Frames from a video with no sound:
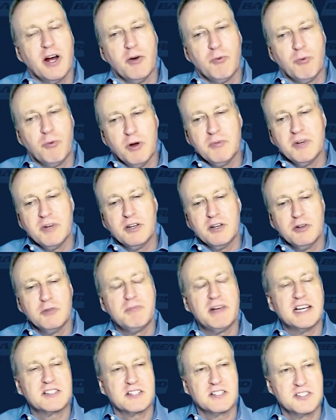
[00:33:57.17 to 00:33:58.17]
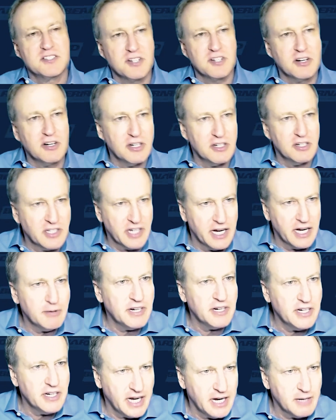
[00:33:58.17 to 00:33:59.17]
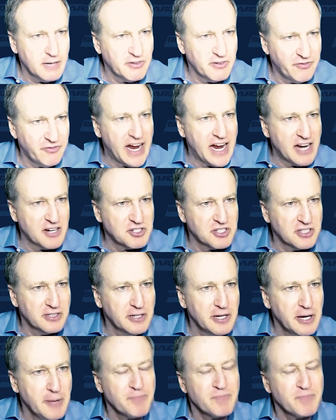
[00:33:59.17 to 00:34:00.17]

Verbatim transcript: a woman who basically started Carrie Hammer Fashion.